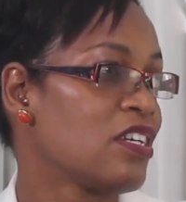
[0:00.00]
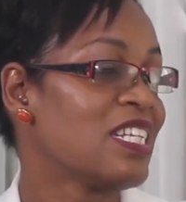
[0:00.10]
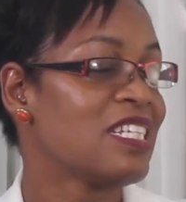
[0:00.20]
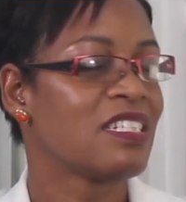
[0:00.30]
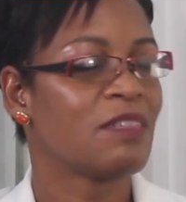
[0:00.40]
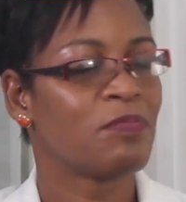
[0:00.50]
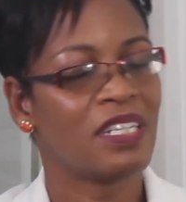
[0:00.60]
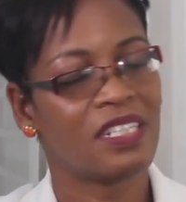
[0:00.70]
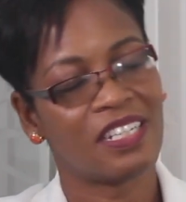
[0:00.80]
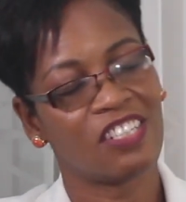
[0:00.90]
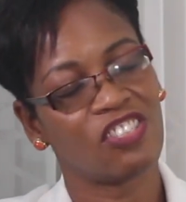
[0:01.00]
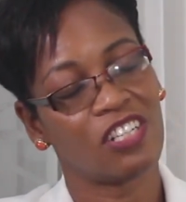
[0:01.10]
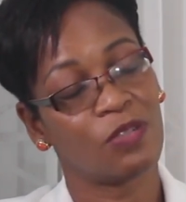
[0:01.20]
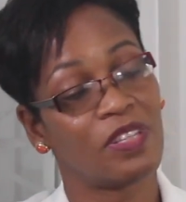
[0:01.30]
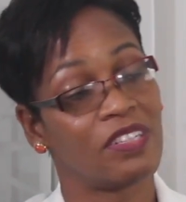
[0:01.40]
You know, you need to be
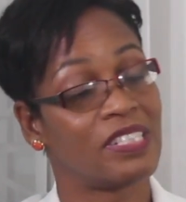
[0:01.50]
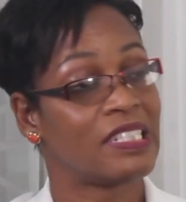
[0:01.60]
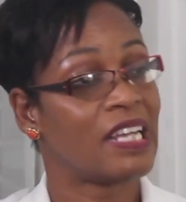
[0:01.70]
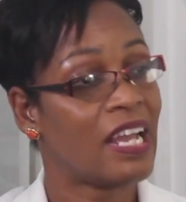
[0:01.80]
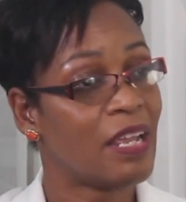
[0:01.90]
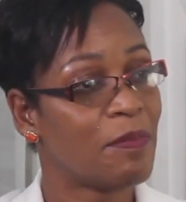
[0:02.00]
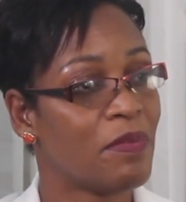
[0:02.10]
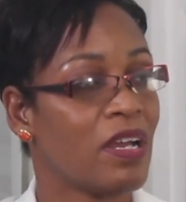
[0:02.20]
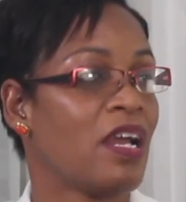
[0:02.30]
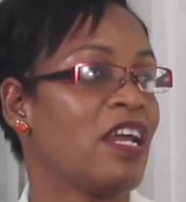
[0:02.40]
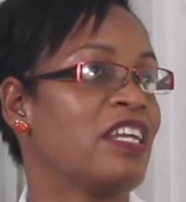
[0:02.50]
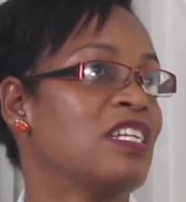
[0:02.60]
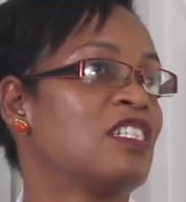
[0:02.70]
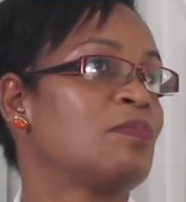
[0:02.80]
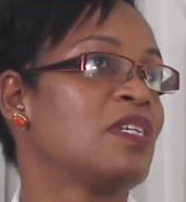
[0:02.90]
intentional with your time.
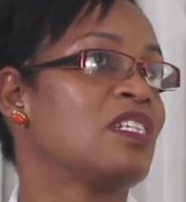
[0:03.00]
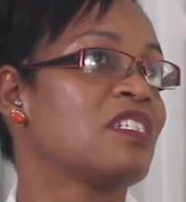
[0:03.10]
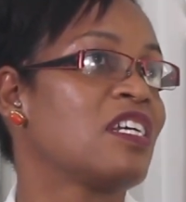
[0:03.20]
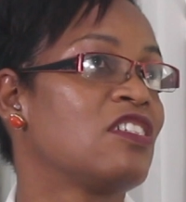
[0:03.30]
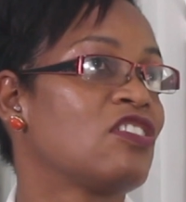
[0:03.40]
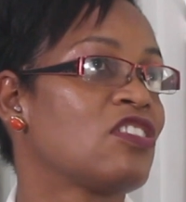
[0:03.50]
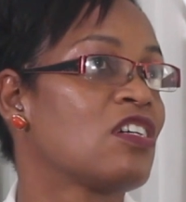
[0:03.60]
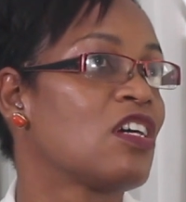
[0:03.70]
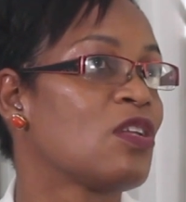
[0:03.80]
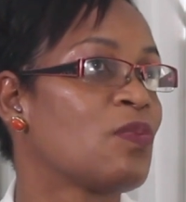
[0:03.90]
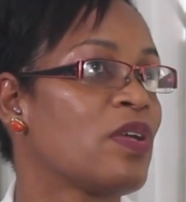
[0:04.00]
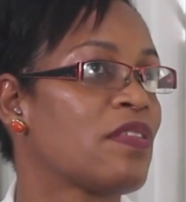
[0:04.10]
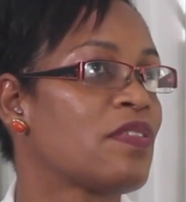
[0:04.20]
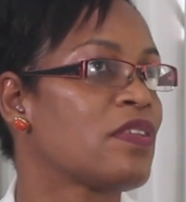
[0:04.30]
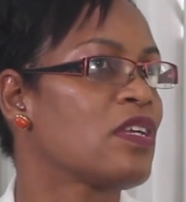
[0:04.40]
You need to be intentional
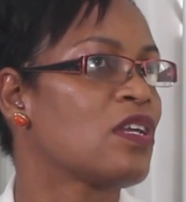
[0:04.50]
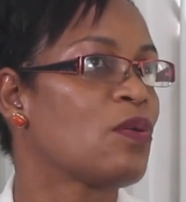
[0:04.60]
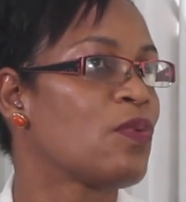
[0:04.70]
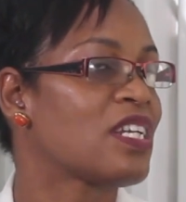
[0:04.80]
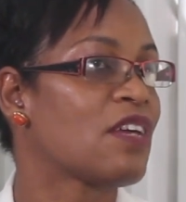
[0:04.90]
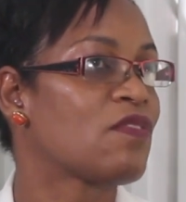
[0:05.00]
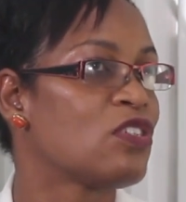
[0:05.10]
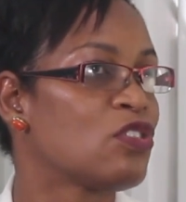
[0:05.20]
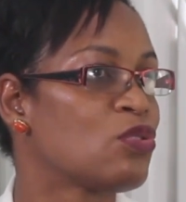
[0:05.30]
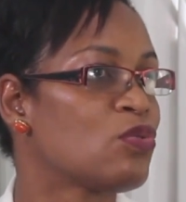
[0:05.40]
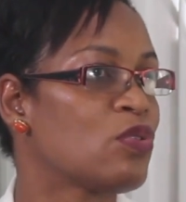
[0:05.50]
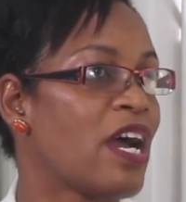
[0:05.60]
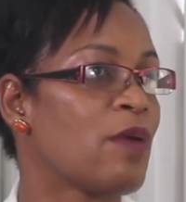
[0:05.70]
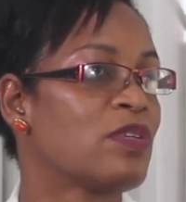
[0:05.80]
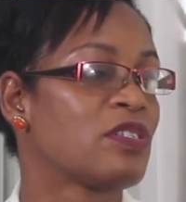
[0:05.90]
with, you know, whatever you do.
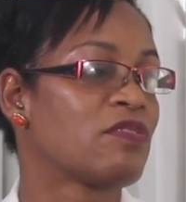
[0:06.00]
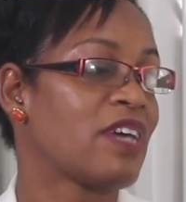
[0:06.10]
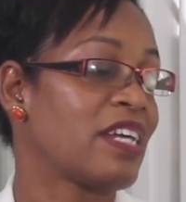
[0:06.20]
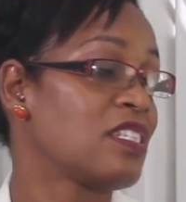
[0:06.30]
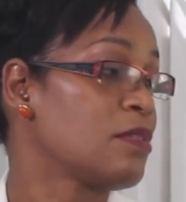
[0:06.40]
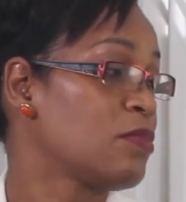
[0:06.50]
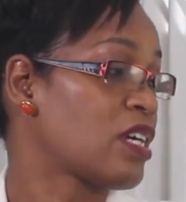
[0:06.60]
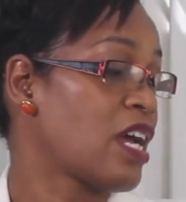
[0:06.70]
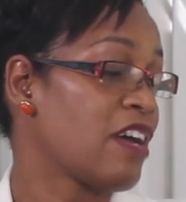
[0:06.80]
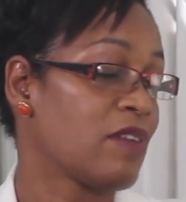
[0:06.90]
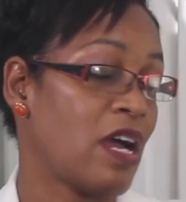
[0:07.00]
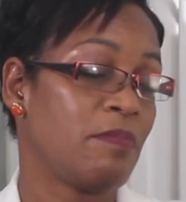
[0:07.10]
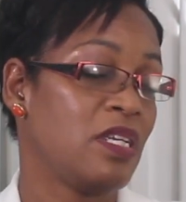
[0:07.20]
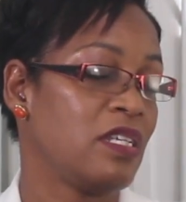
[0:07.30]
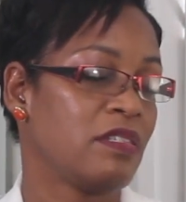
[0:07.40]
I was writing the book.
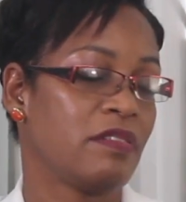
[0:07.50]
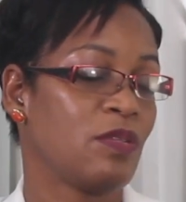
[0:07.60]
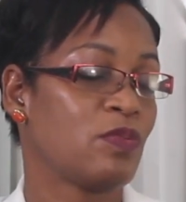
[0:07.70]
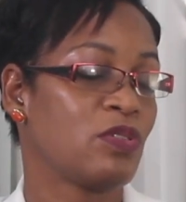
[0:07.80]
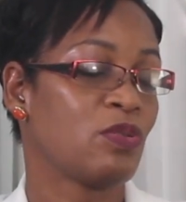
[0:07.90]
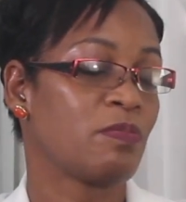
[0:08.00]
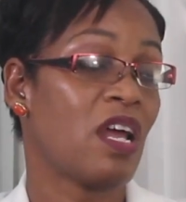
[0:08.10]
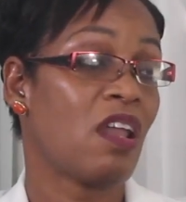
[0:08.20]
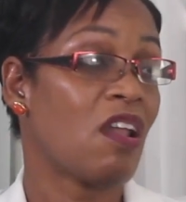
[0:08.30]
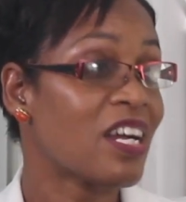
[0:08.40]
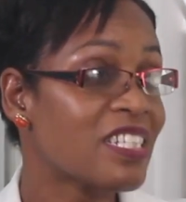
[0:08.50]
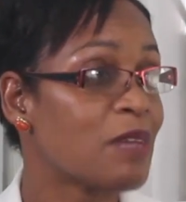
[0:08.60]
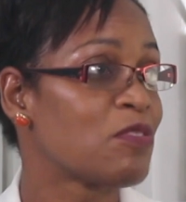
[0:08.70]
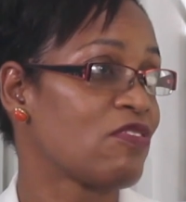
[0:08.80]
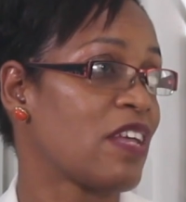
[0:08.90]
I mean, it took me a long
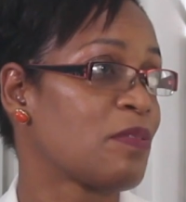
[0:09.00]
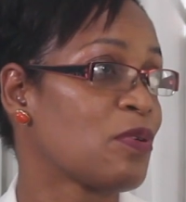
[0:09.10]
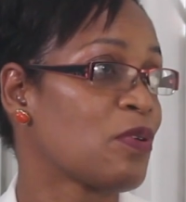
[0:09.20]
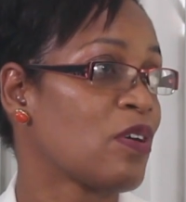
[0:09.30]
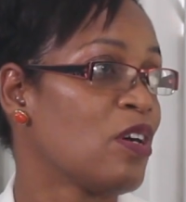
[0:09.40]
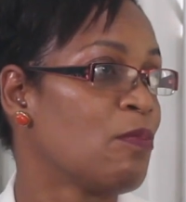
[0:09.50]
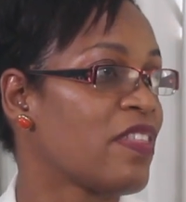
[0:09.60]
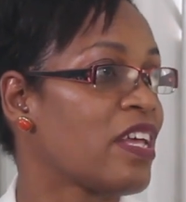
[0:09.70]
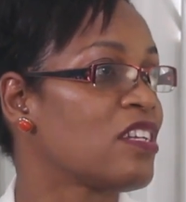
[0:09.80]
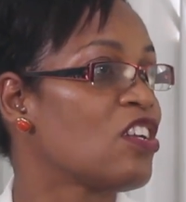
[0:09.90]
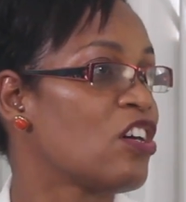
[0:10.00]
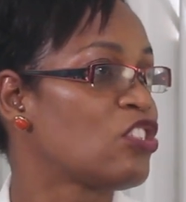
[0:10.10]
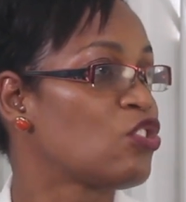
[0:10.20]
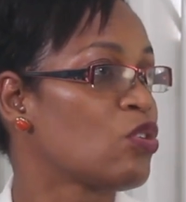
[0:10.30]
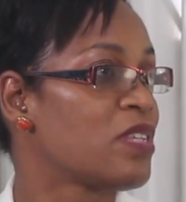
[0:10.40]
time to write the book. But then the
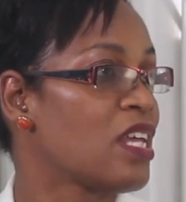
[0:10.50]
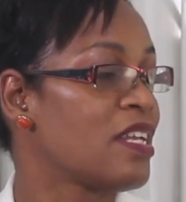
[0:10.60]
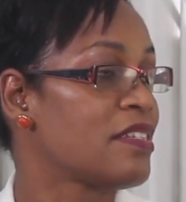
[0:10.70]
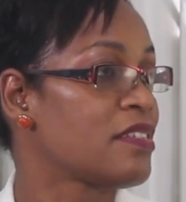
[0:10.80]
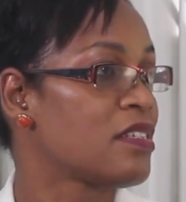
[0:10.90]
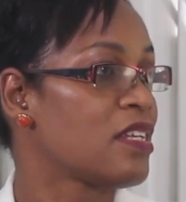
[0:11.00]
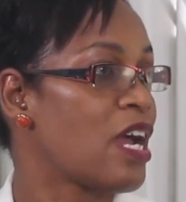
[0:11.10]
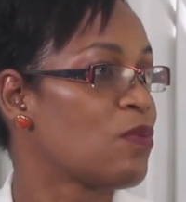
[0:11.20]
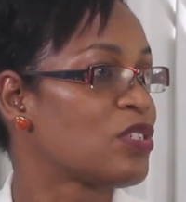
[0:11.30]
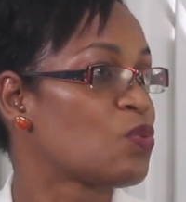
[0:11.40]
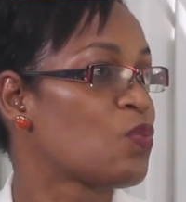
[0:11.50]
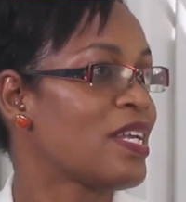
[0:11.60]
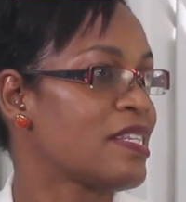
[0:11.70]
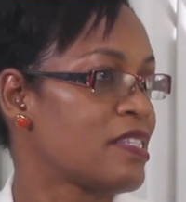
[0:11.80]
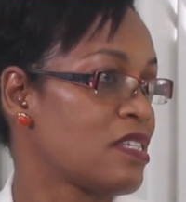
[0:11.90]
Lord showed me that, listen, I was
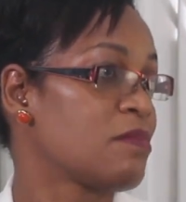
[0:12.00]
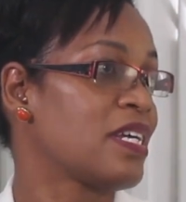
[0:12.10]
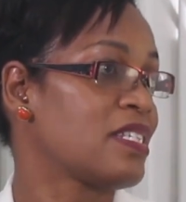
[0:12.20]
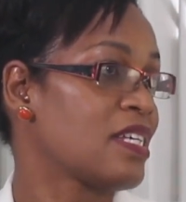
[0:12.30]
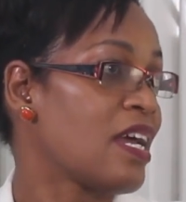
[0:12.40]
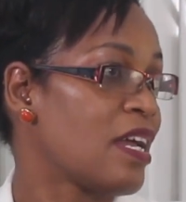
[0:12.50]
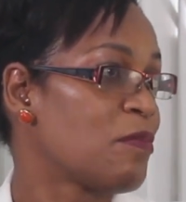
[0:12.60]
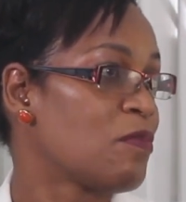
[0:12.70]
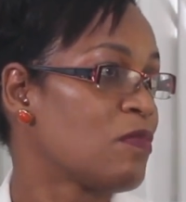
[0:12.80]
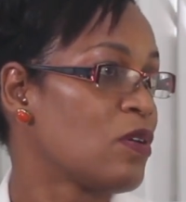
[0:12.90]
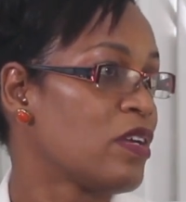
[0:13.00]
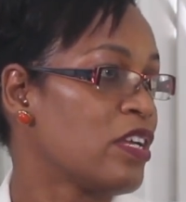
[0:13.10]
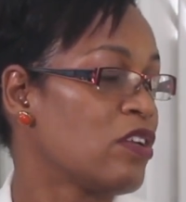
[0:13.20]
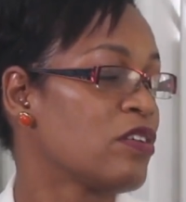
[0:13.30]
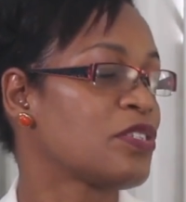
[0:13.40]
wasting my time.
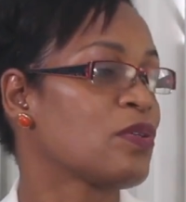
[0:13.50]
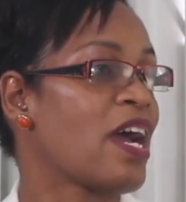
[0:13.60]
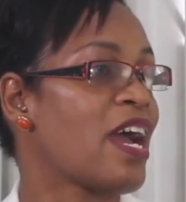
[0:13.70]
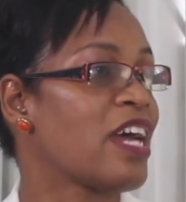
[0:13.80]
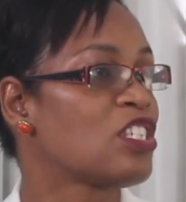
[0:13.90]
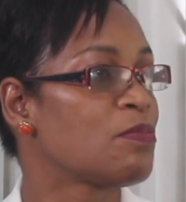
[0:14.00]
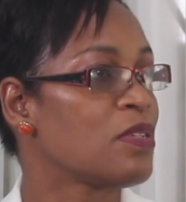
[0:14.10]
You know, so I had to be...